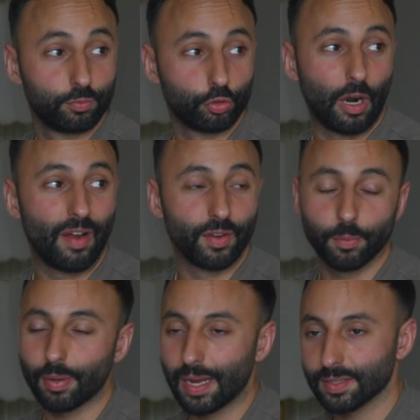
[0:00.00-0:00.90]

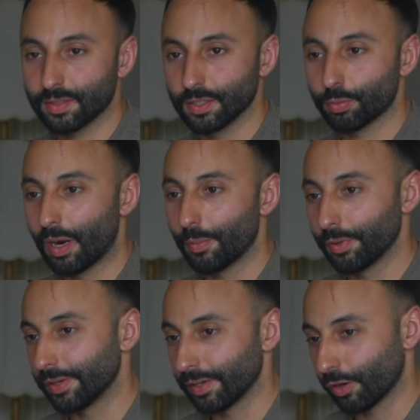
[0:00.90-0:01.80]
driving past this
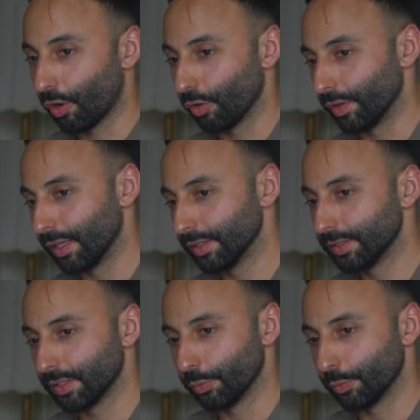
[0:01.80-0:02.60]
property and called Ellen,